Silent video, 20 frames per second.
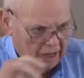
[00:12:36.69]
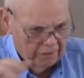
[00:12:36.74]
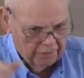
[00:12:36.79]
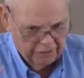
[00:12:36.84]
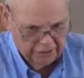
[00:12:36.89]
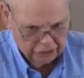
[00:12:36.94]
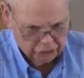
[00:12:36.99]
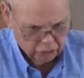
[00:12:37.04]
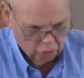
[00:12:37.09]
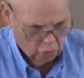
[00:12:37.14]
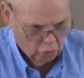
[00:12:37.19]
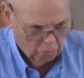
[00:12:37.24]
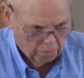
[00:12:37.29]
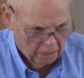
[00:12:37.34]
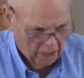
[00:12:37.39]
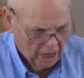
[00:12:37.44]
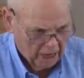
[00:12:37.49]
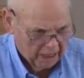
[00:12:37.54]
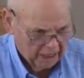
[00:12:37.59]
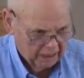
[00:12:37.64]
This Amen.
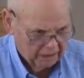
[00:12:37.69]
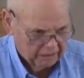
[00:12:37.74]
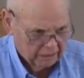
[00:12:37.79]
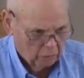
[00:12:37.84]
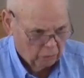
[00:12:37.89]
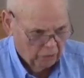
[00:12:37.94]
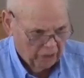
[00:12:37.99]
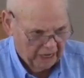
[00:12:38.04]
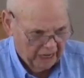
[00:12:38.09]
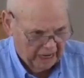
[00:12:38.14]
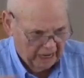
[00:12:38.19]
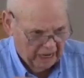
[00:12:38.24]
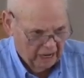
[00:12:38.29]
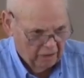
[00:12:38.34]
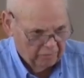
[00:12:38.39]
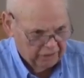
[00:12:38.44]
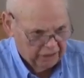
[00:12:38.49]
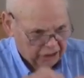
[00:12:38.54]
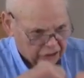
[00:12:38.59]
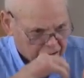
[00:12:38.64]
body that we
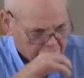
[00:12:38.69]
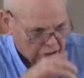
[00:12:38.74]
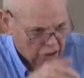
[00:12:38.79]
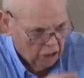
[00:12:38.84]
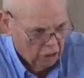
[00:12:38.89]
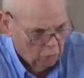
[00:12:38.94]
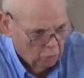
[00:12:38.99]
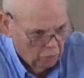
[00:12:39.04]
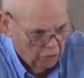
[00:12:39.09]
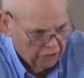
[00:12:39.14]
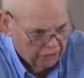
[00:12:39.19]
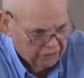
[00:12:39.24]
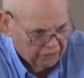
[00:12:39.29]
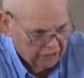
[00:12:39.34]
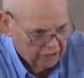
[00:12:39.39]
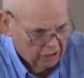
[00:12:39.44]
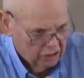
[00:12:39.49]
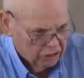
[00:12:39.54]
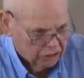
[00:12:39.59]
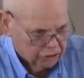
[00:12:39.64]
have is there with
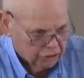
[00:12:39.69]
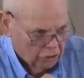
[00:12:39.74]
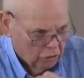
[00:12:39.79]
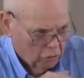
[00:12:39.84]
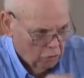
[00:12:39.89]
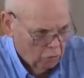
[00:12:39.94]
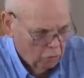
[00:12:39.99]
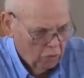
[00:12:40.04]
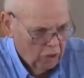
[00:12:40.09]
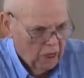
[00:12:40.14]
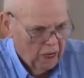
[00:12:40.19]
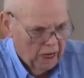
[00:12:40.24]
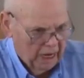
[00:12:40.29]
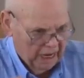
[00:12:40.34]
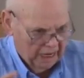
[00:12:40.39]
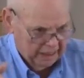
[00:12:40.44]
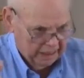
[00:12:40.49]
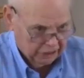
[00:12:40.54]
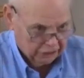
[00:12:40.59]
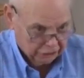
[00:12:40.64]
their soul,
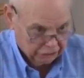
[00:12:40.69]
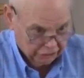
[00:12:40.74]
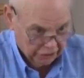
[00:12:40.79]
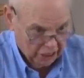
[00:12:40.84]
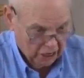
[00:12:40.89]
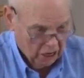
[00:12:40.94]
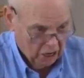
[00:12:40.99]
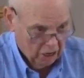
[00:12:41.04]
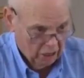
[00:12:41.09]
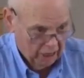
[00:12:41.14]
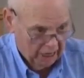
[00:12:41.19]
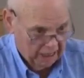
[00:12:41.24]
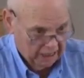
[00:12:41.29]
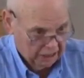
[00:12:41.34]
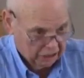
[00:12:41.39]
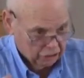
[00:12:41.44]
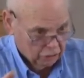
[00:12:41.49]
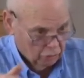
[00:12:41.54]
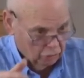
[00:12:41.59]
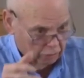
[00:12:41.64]
and it's there, and
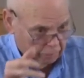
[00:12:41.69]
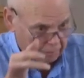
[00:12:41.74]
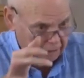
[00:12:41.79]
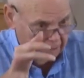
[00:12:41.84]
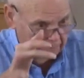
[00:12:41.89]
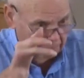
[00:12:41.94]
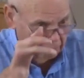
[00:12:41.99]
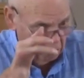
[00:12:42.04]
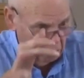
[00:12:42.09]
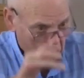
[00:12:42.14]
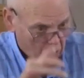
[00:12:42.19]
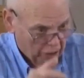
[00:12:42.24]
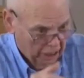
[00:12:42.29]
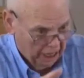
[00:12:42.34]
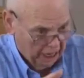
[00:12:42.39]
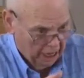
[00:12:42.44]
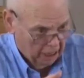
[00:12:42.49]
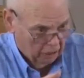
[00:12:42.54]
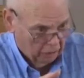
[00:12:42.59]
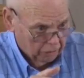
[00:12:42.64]
it's going to be brought
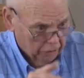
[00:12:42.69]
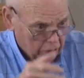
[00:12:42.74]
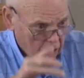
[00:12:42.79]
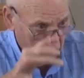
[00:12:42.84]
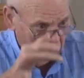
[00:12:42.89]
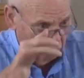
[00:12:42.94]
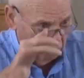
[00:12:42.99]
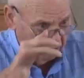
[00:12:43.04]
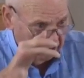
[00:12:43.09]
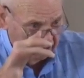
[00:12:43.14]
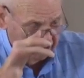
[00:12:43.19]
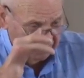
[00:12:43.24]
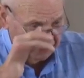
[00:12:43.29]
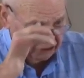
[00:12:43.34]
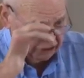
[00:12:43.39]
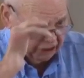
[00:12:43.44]
out one of these